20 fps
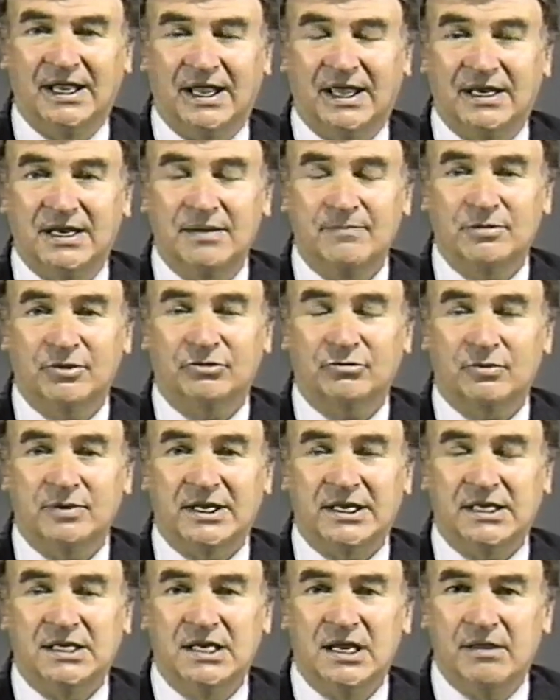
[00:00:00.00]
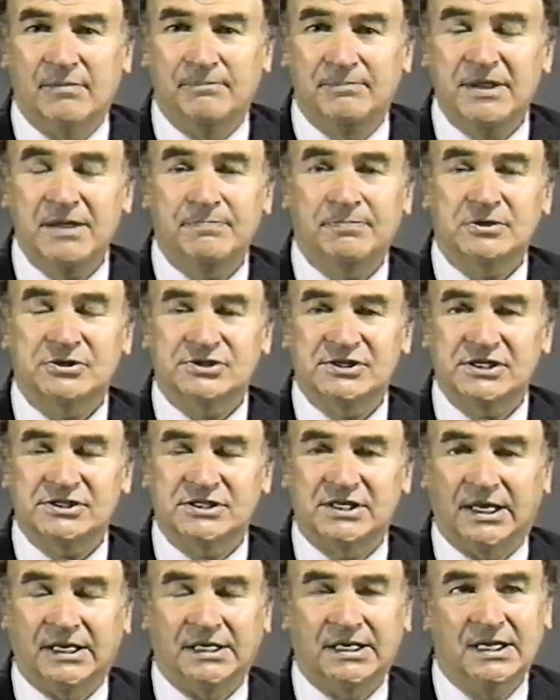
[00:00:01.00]
And number 3, be
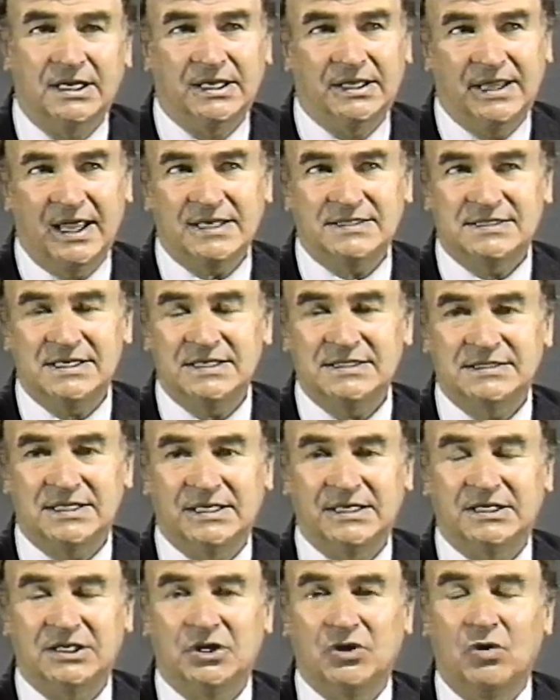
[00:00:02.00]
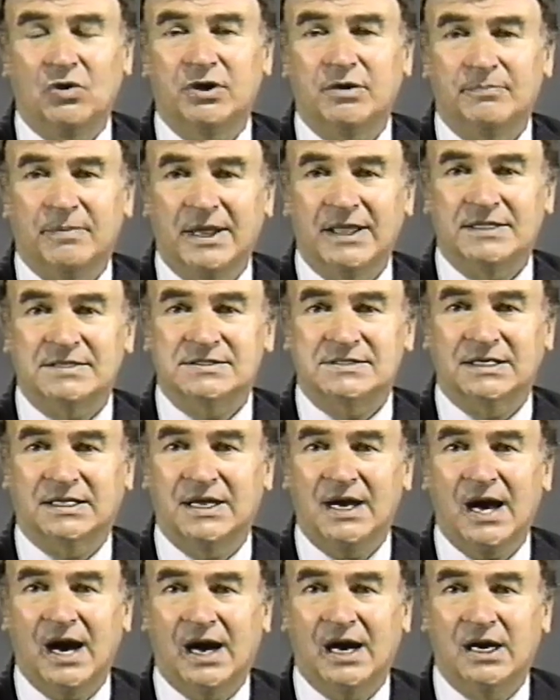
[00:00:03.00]
persistent. That's easily denoted by the
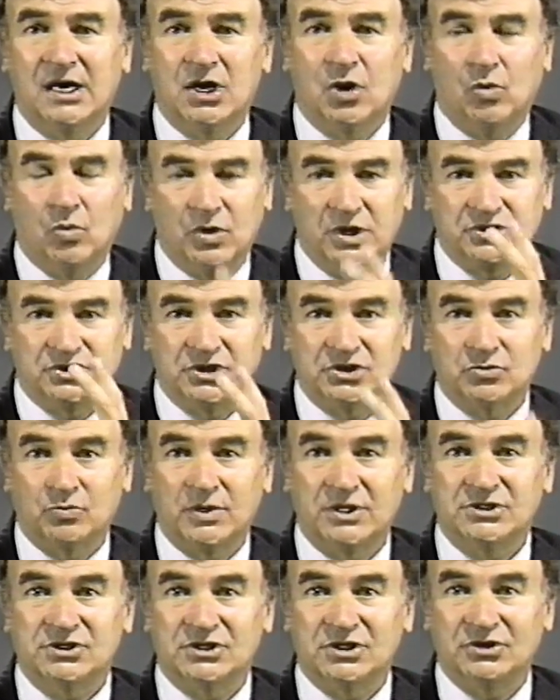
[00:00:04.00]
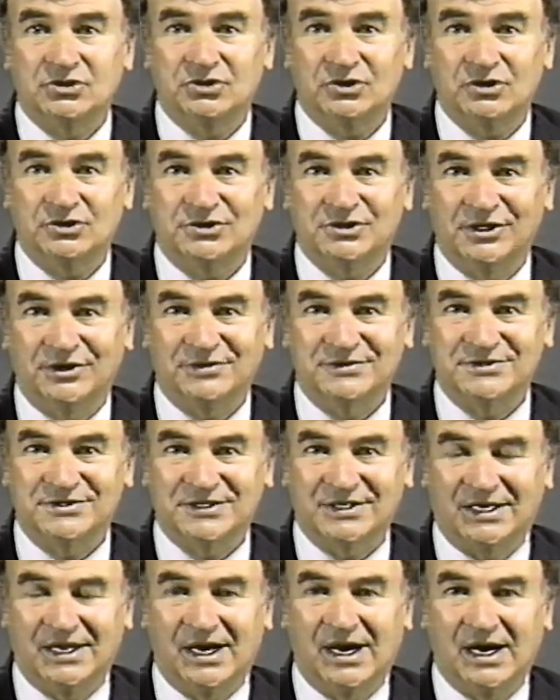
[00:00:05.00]
cigar, which is Winston Churchill's
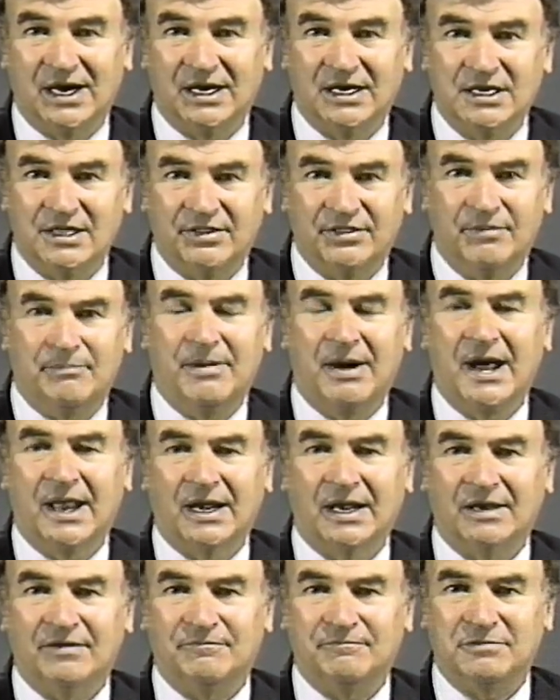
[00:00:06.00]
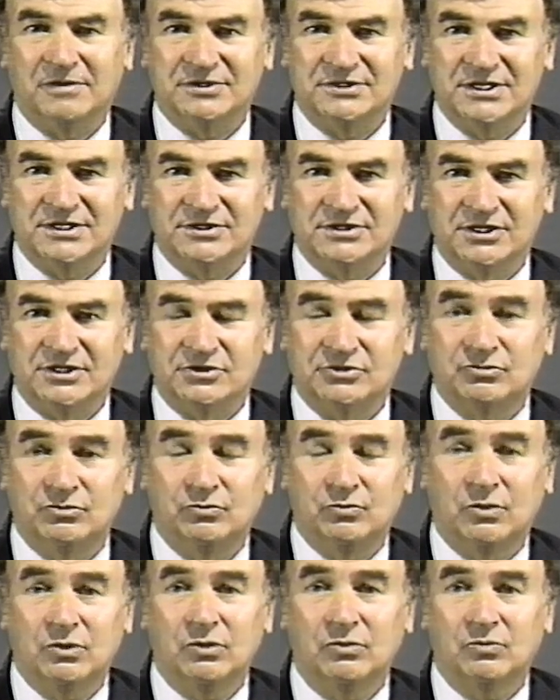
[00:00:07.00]
cigar, the model of persistence through
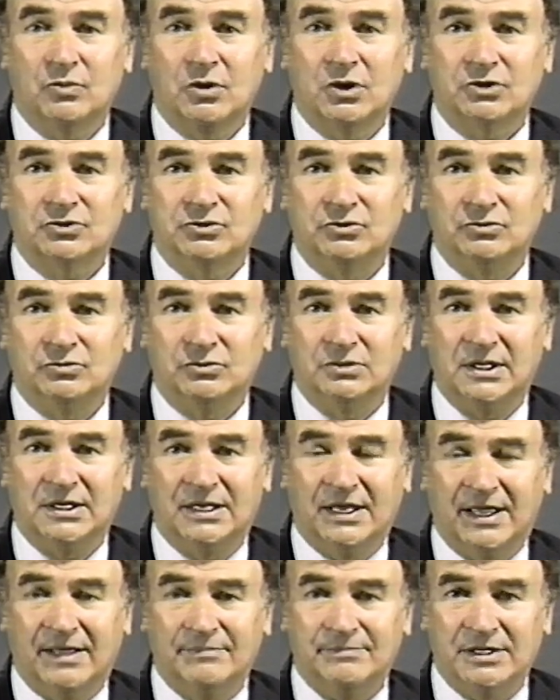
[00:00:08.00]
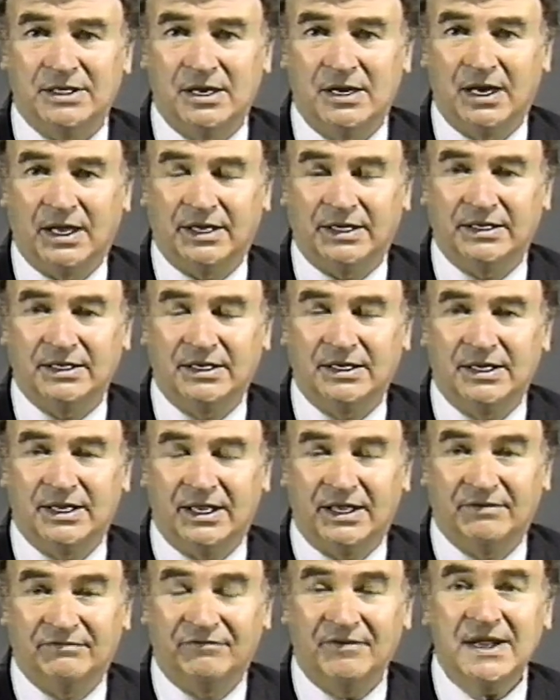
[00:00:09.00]
World War II and beyond.
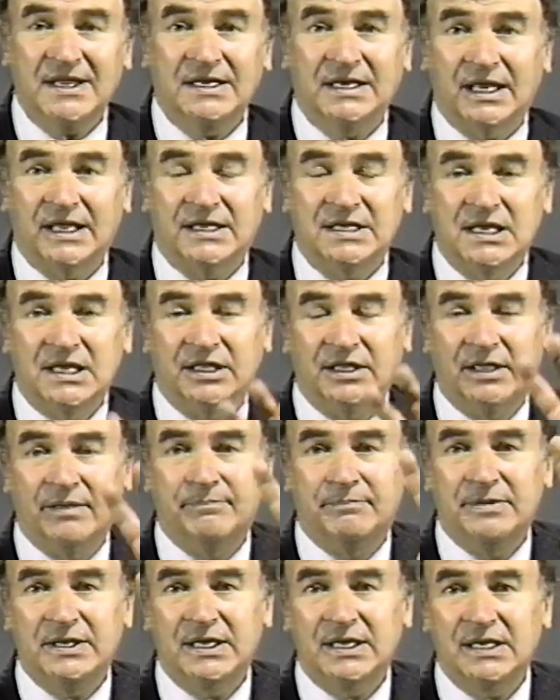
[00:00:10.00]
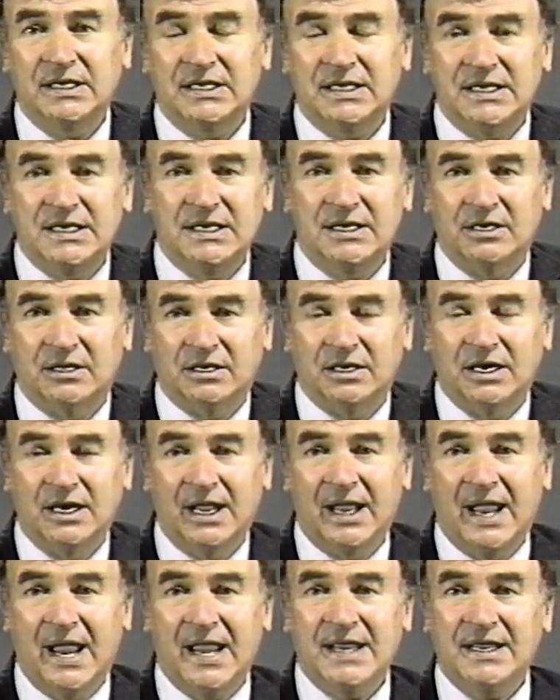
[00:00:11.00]
And finally, the big ear
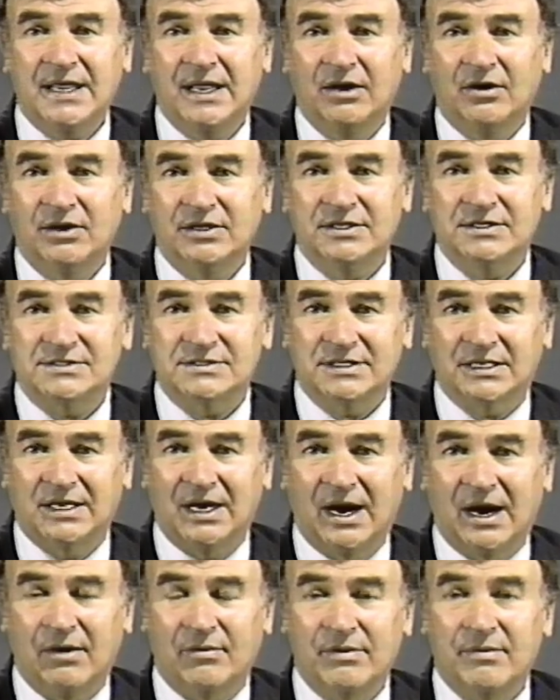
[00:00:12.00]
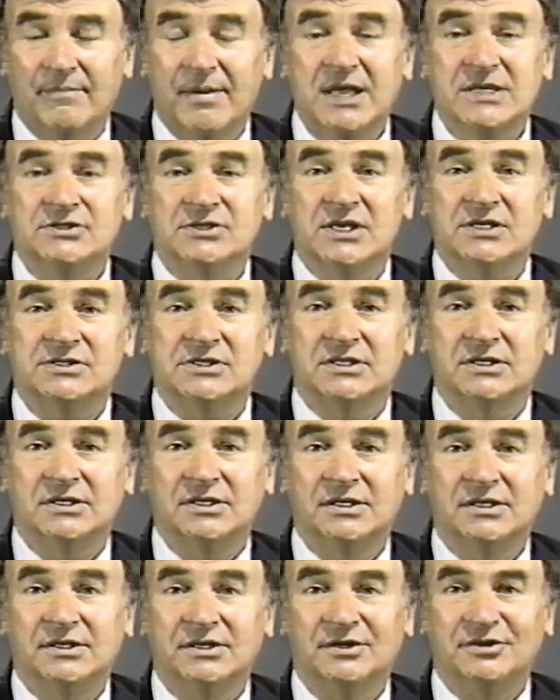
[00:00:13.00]
hanging on the cigar reminds us
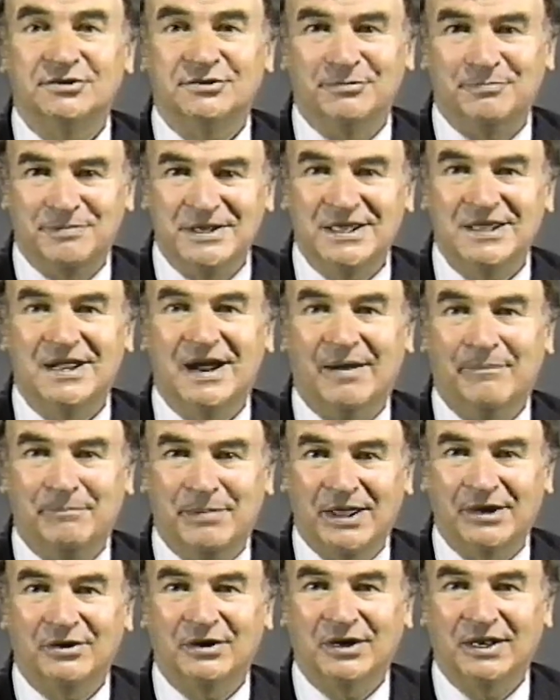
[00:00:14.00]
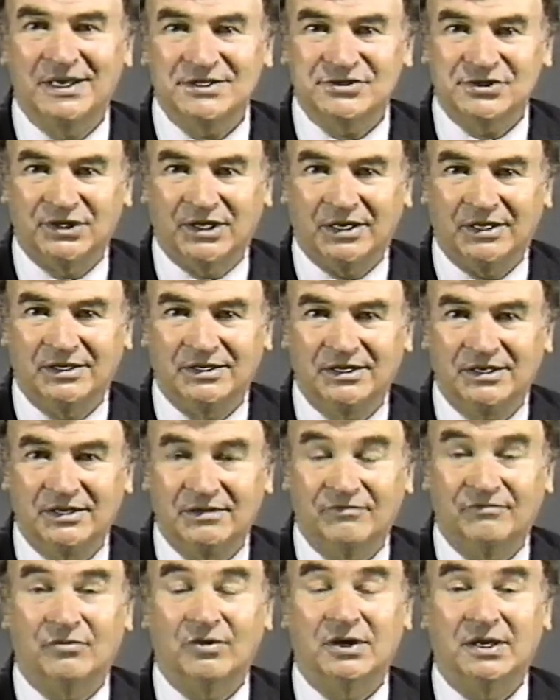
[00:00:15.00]
to be a better listener
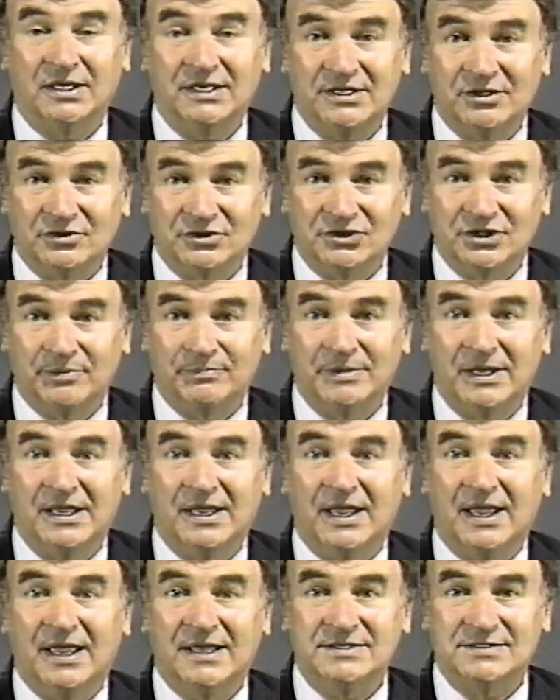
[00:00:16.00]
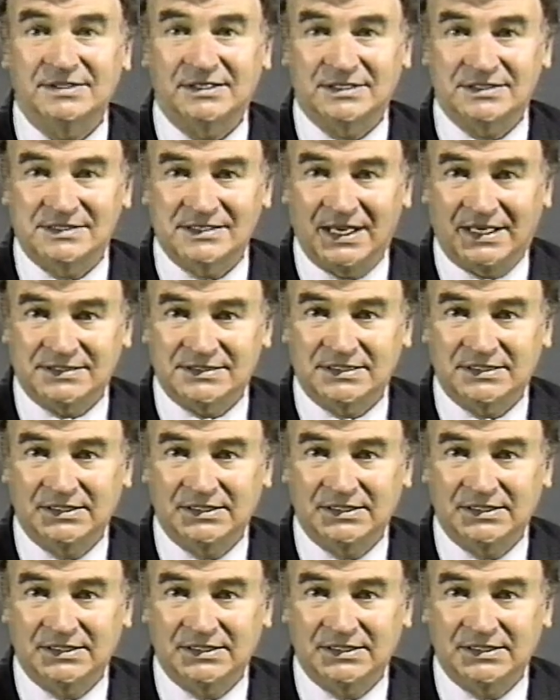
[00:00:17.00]
for leadership and success.